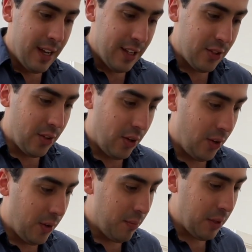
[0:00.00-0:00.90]

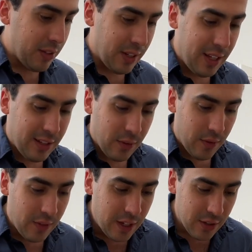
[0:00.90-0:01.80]
So, because the
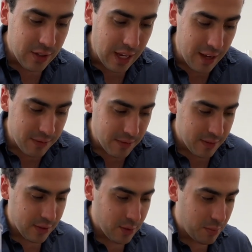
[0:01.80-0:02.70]
Instagram videos have
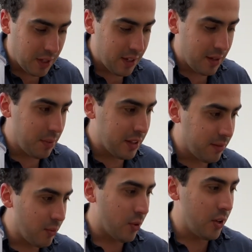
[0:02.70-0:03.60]
to be a
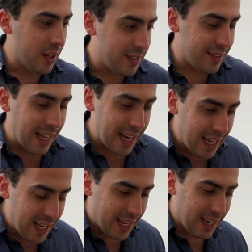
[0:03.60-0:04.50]
bit more
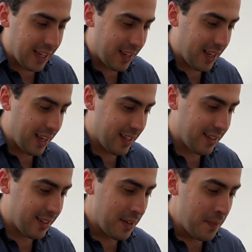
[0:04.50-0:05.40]
aesthetic, I
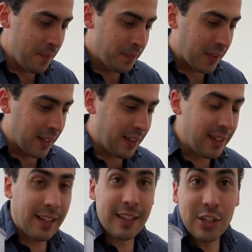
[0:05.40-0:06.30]
guess, then
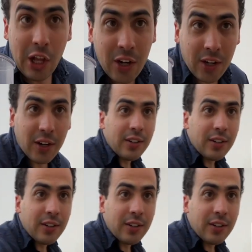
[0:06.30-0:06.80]
it takes longer